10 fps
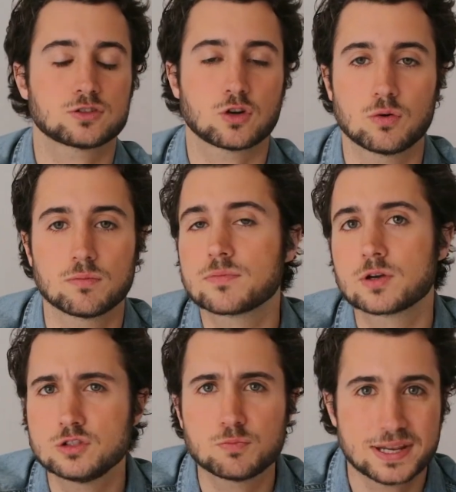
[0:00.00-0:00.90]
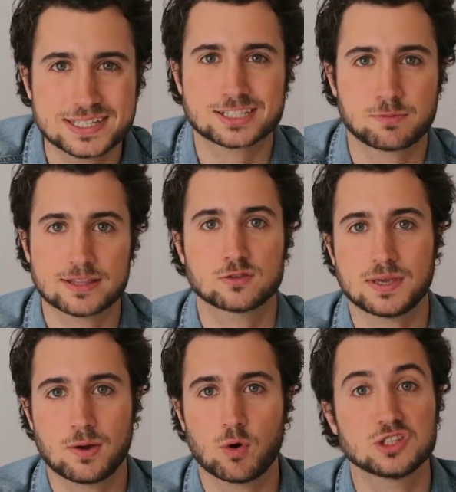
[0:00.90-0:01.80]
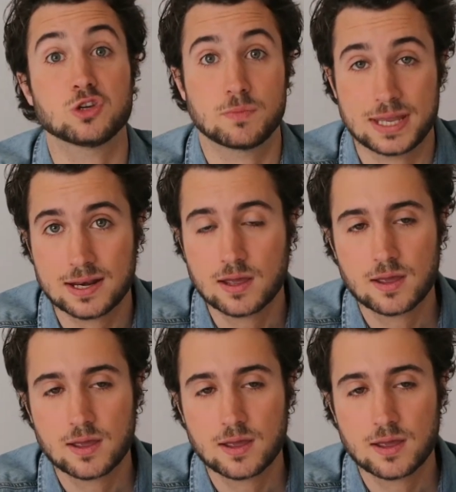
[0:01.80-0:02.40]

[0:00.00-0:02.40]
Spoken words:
So could you please explain to me, what do you mean?